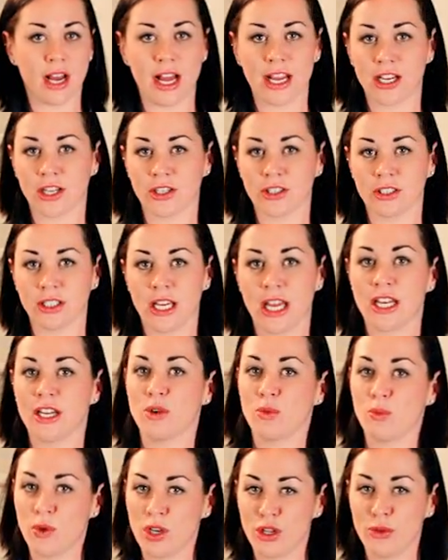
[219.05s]
iron and
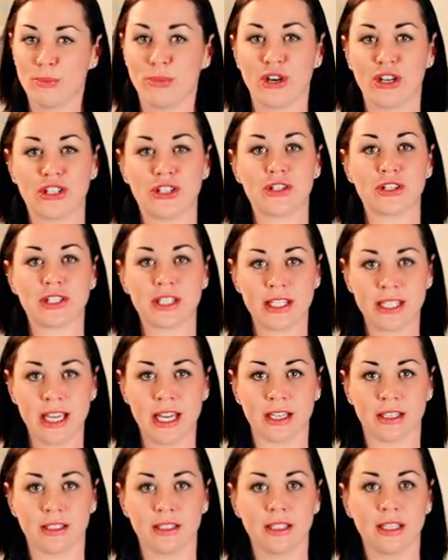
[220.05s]
it will burn your
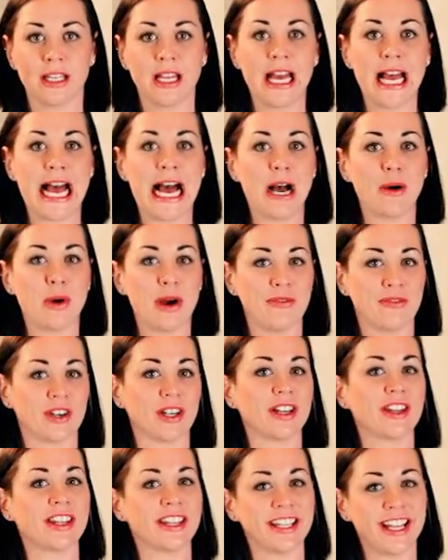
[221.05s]
skin.
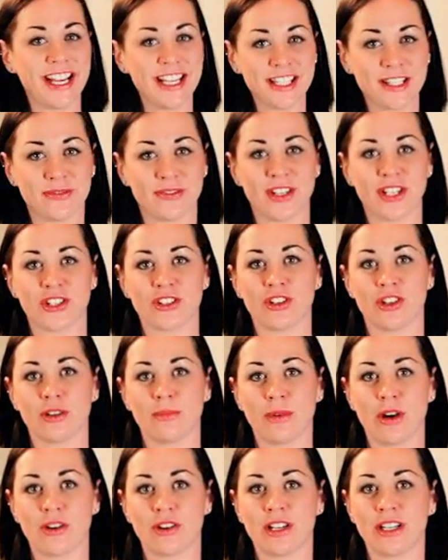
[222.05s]
However, the nice feature
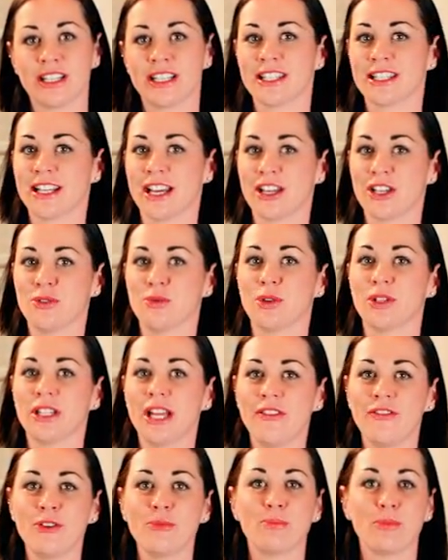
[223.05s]
about it is that you will
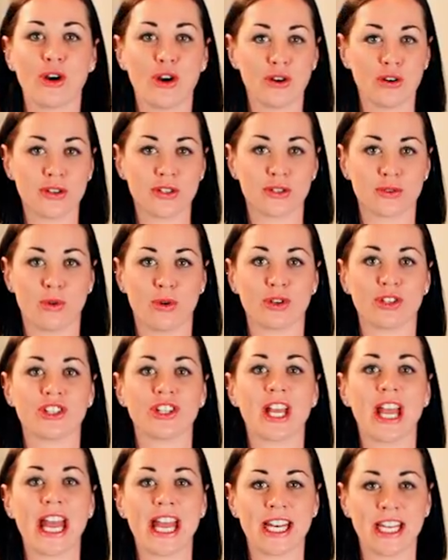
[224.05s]
never burn or
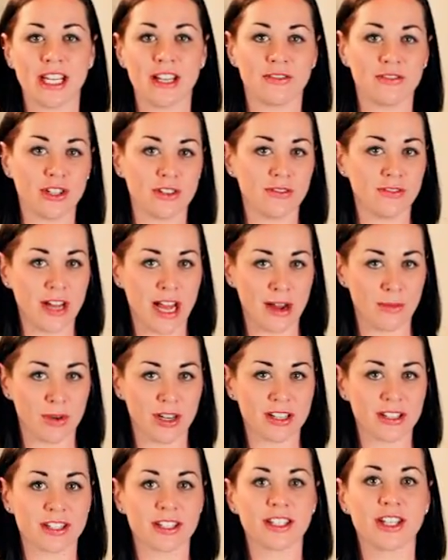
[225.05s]
scorch any of your
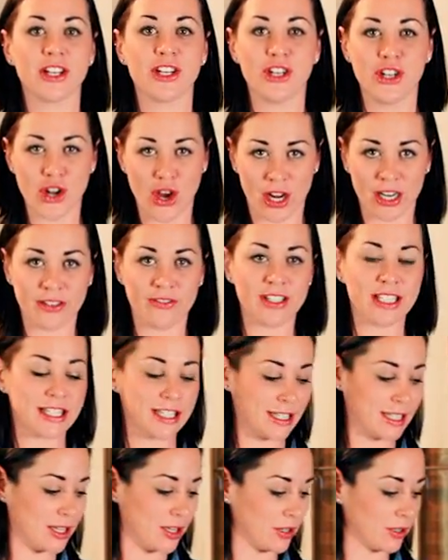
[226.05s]
fabrics, not even
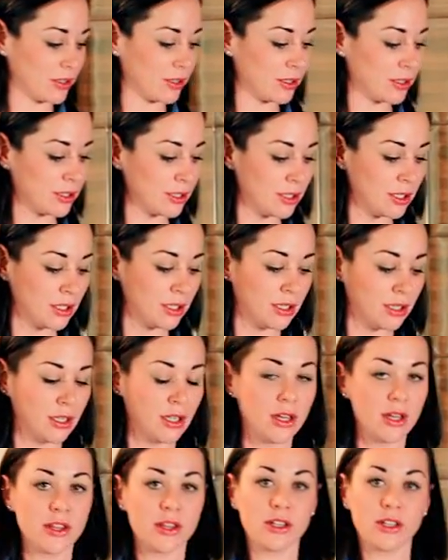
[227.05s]
silk.
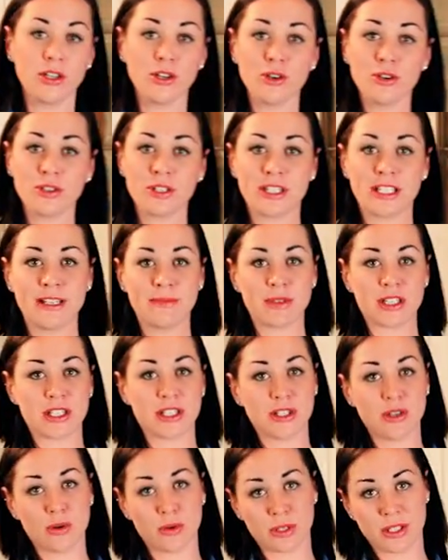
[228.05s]
The Eurosteam is
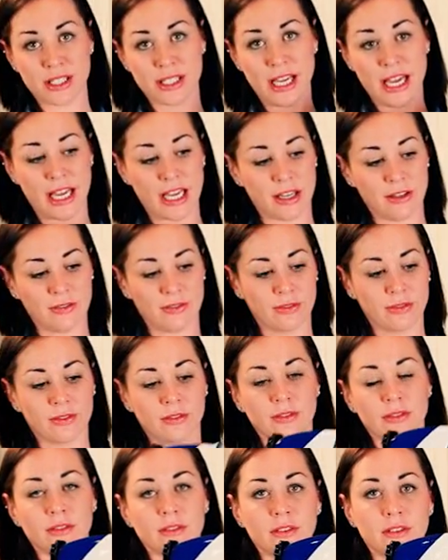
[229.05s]
so safe,
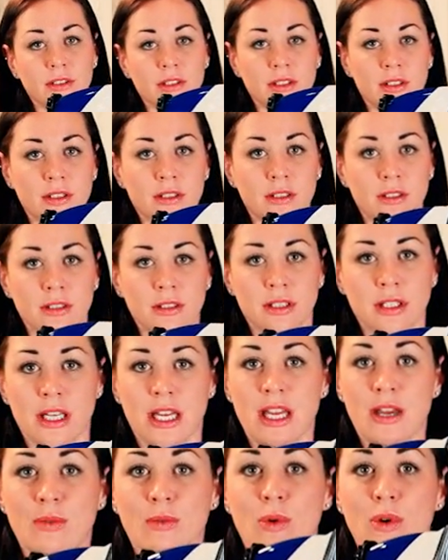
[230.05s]

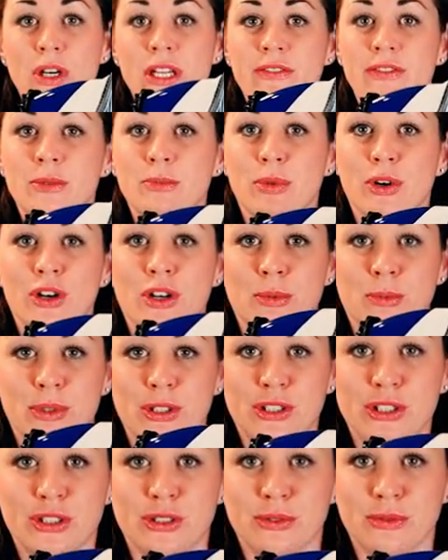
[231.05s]
it won't even burn a
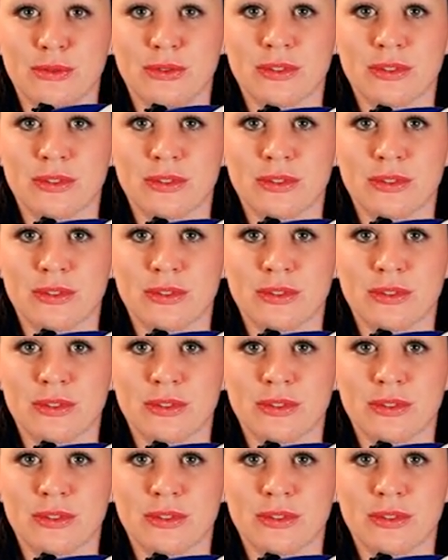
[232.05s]
balloon.